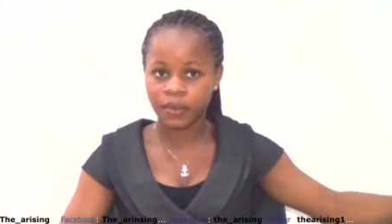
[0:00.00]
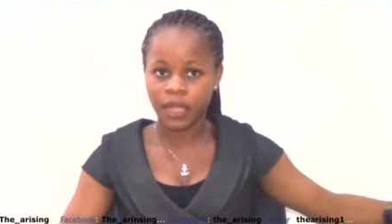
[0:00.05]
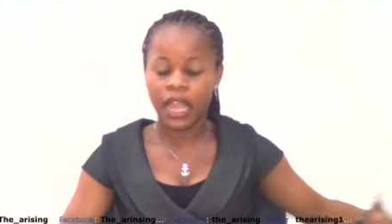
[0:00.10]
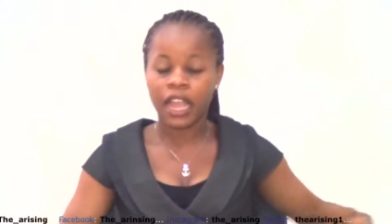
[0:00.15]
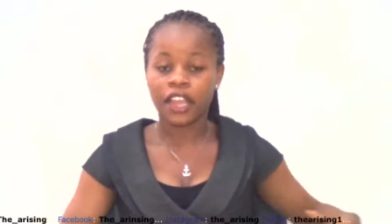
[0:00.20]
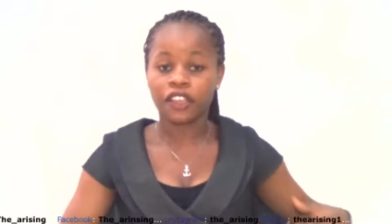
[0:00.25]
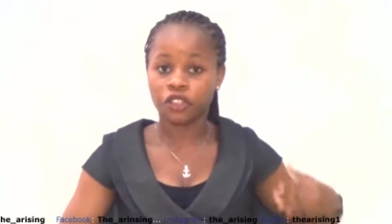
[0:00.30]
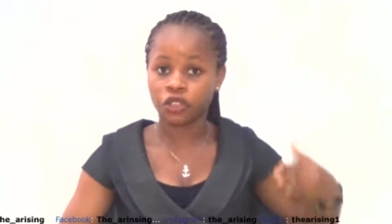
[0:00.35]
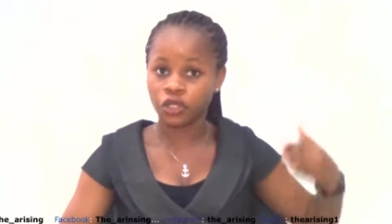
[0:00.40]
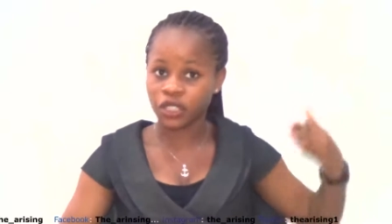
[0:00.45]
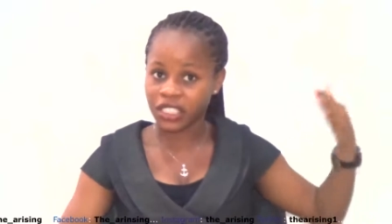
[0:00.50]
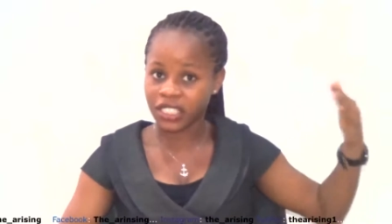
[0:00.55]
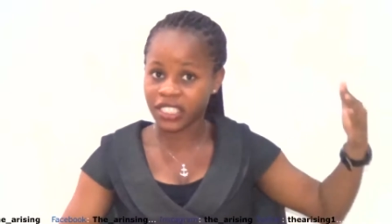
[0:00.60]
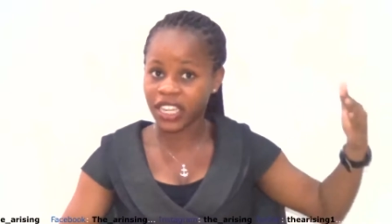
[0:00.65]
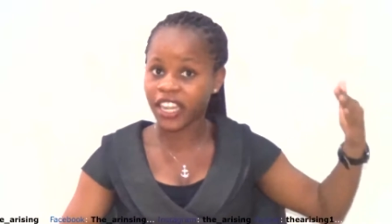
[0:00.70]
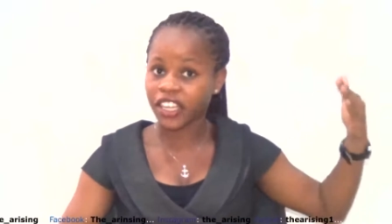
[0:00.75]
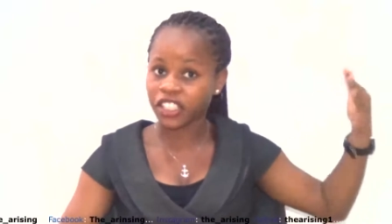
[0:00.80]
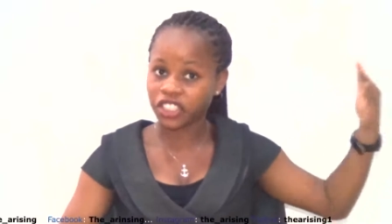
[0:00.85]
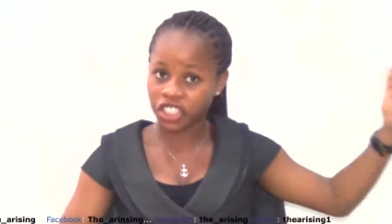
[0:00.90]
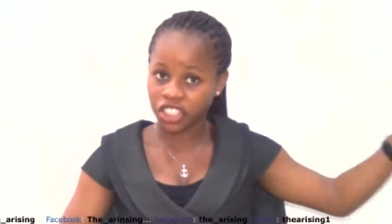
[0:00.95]
and you
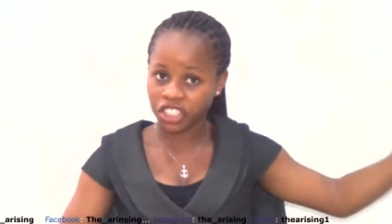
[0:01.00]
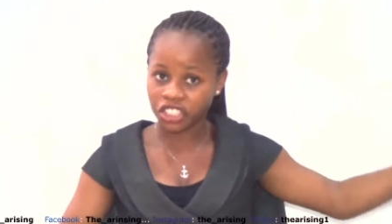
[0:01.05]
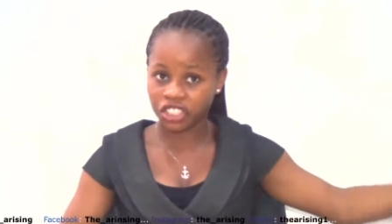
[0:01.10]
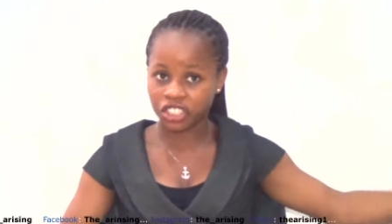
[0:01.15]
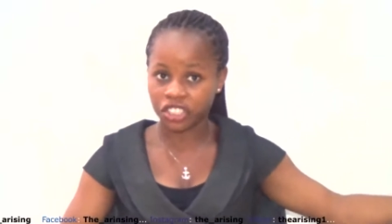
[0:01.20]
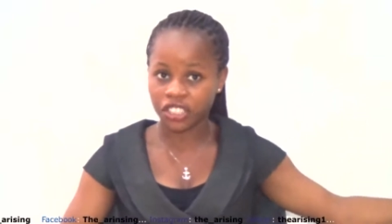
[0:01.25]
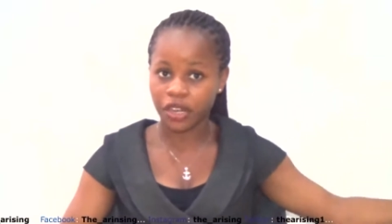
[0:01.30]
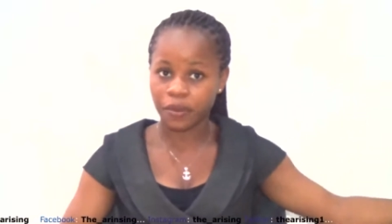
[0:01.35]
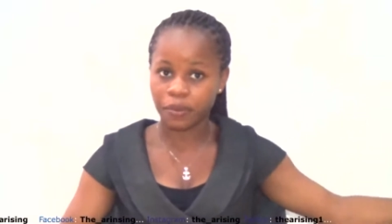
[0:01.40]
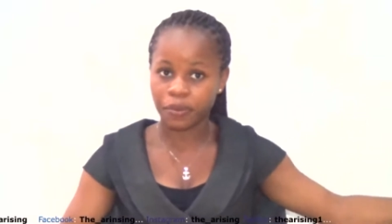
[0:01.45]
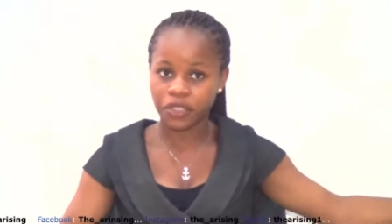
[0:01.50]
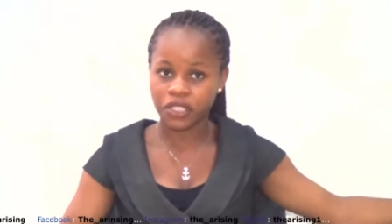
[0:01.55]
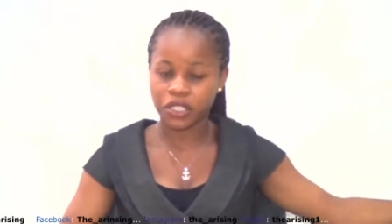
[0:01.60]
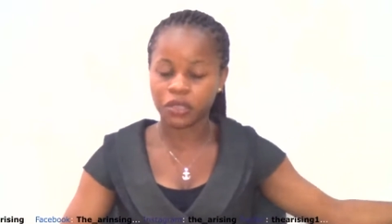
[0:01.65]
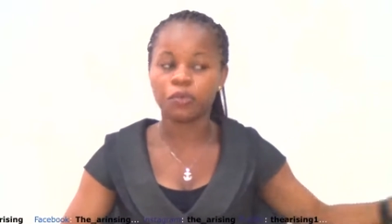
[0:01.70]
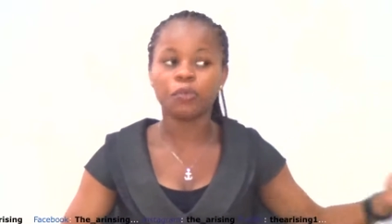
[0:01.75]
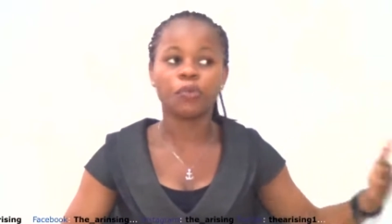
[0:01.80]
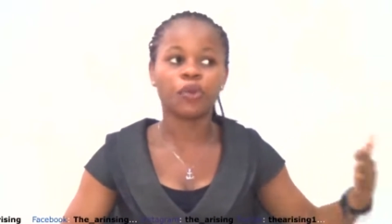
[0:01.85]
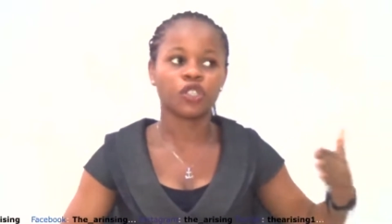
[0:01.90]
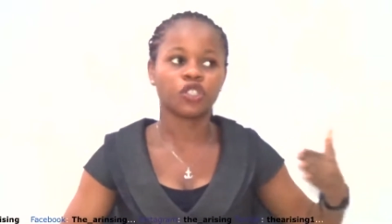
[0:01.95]
desire change in that
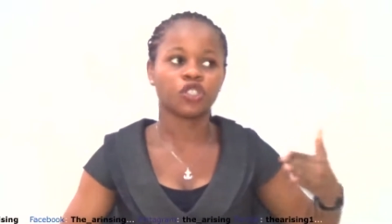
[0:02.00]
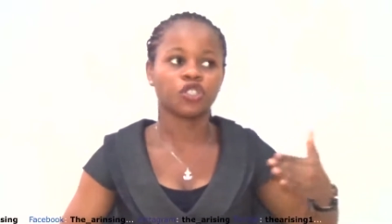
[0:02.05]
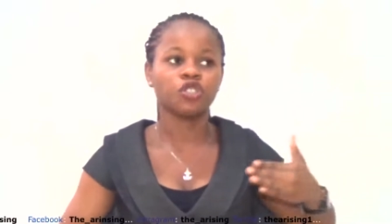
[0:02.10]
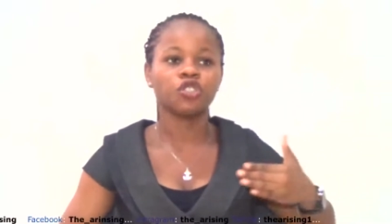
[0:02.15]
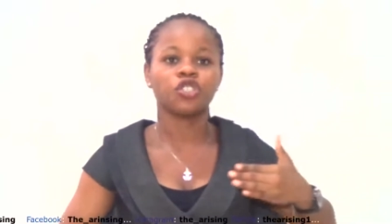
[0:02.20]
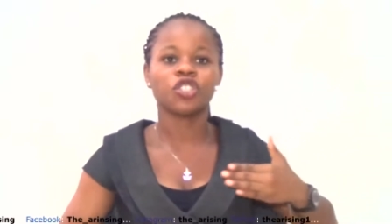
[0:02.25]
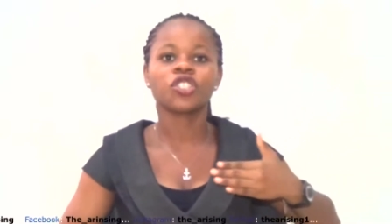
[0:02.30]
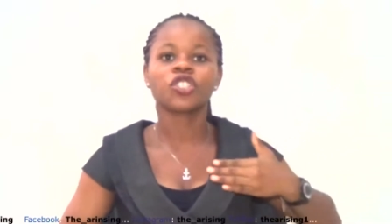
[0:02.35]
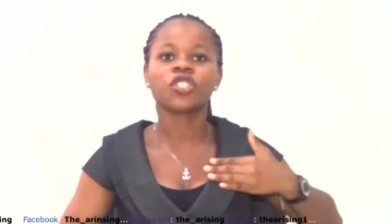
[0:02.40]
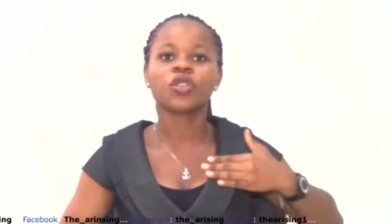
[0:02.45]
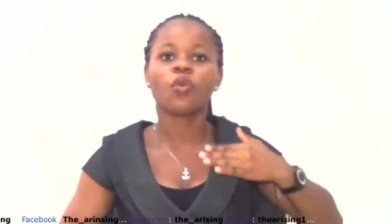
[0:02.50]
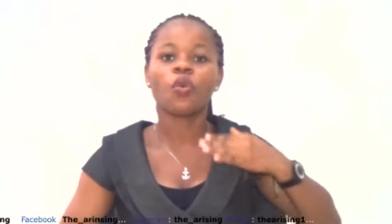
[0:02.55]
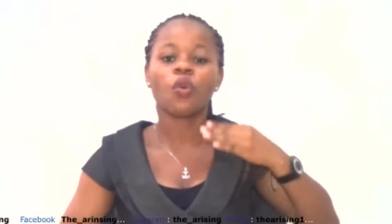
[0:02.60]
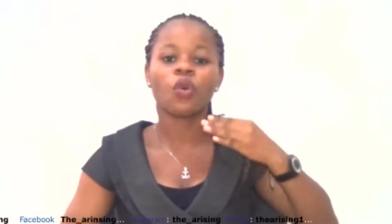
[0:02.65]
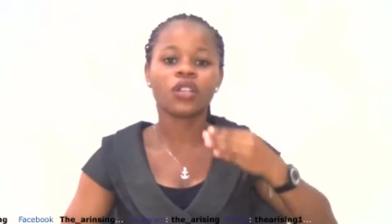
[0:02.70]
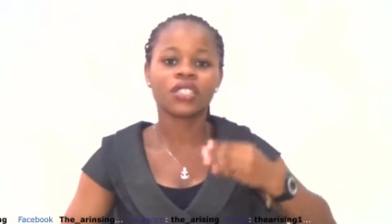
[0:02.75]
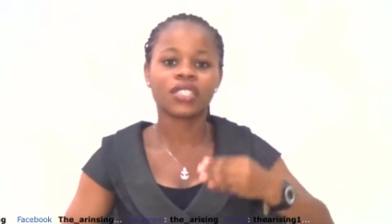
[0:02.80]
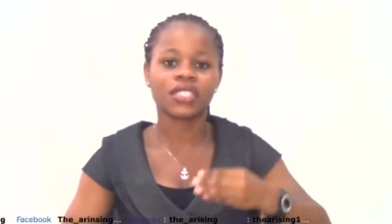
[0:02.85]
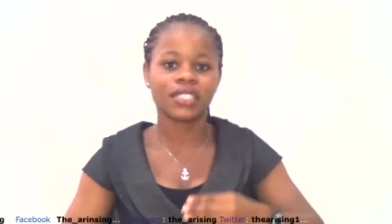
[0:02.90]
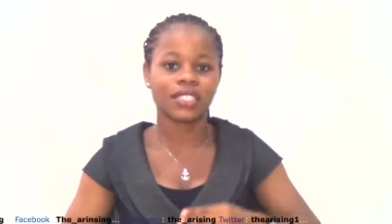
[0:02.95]
person, but you just
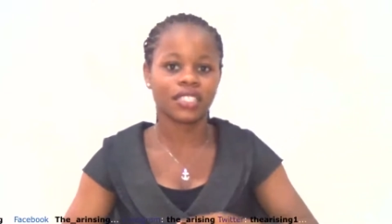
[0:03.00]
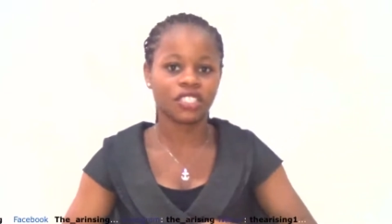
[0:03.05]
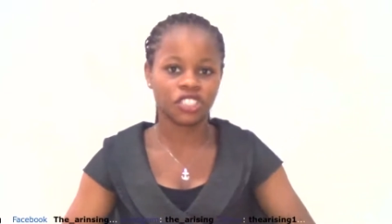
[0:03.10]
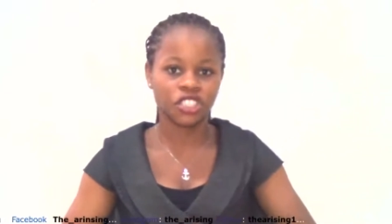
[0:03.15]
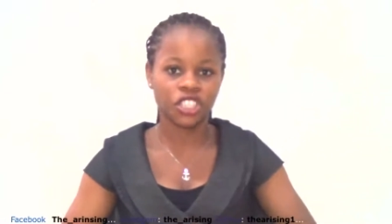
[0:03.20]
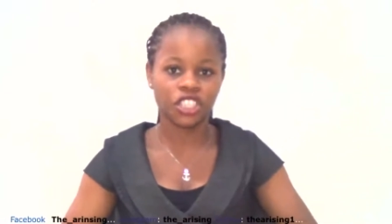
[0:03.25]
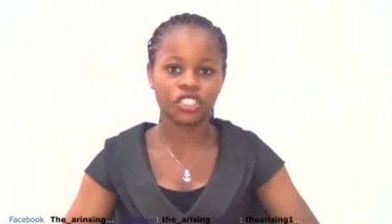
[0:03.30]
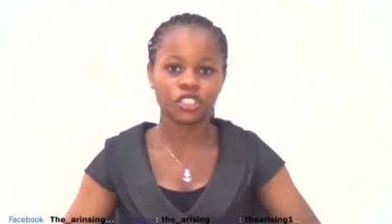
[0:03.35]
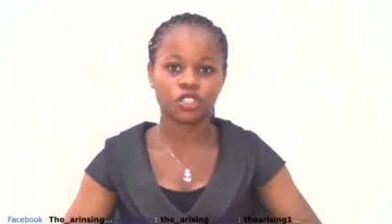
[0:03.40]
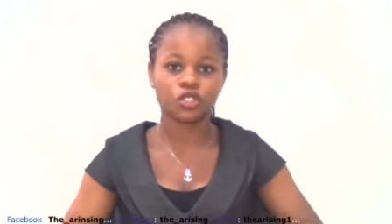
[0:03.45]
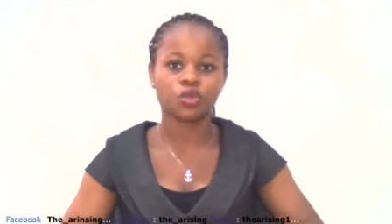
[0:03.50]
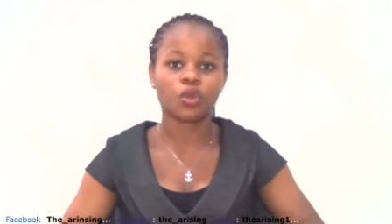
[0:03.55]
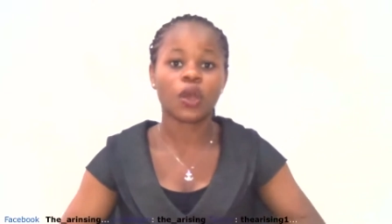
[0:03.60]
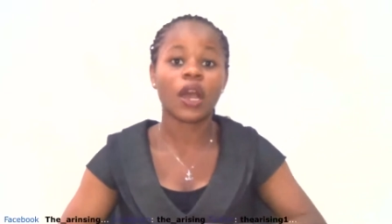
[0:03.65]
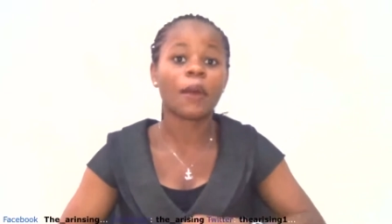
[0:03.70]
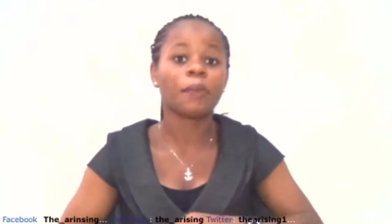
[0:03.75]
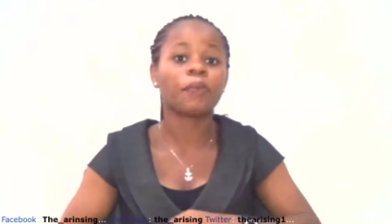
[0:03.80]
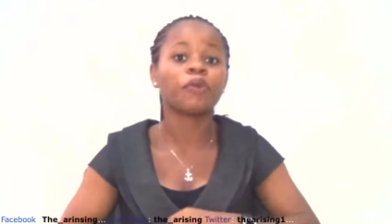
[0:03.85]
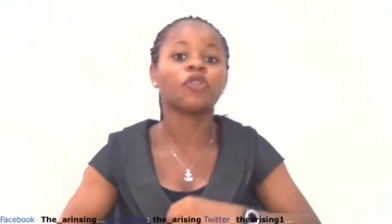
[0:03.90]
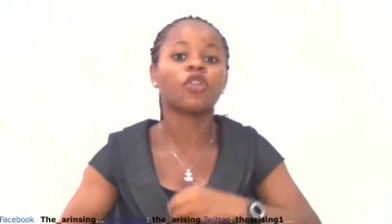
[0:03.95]
want the change to
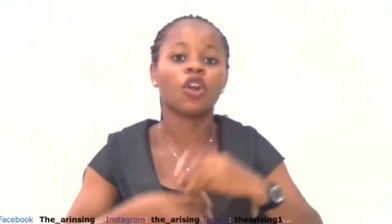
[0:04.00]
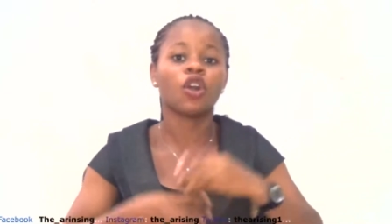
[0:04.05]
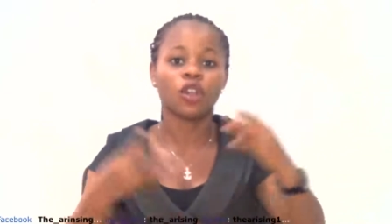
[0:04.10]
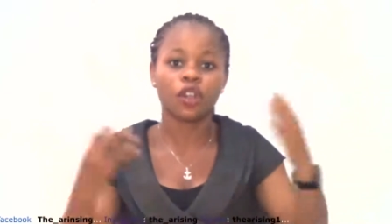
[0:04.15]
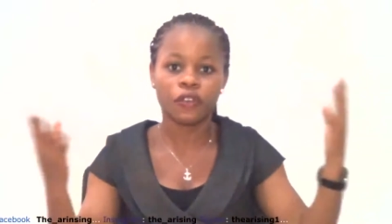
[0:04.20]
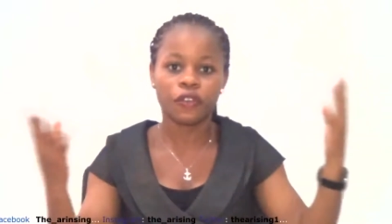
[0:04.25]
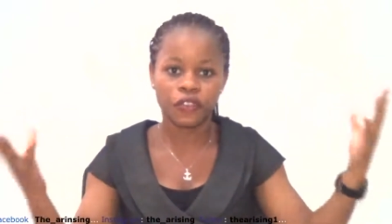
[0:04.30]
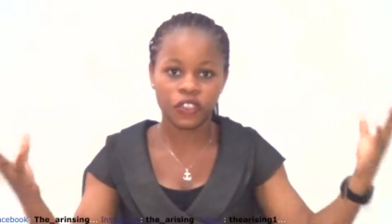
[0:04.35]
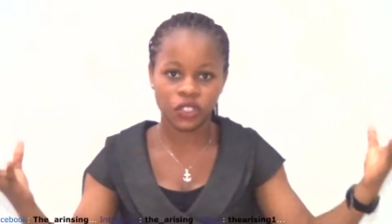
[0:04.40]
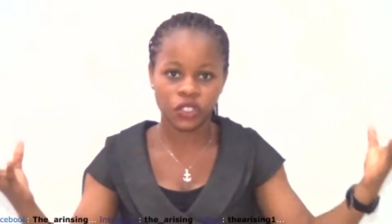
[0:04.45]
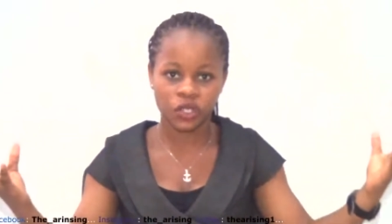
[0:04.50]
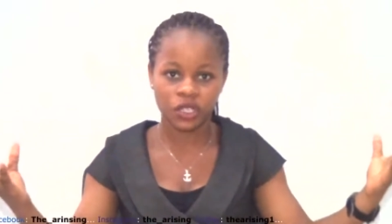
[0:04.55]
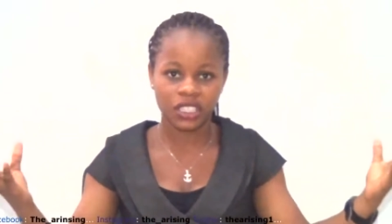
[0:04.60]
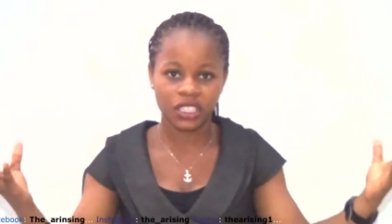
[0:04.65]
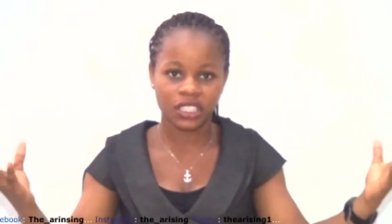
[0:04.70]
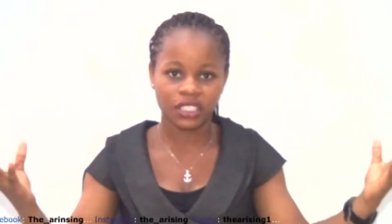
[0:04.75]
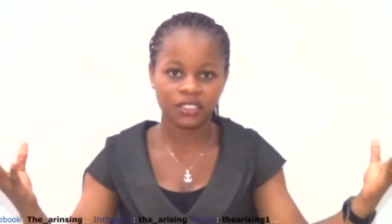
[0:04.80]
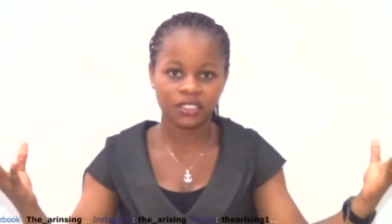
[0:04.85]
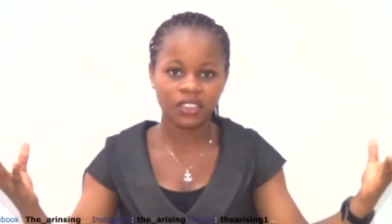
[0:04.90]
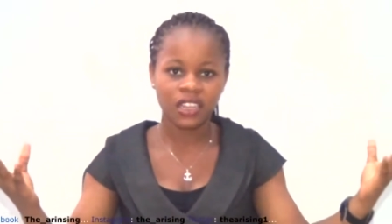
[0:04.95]
happen all of a
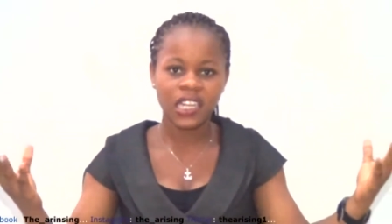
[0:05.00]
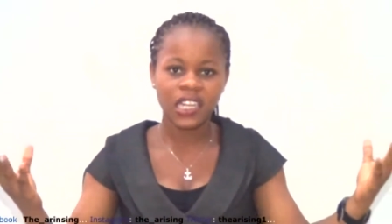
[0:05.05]
sudden.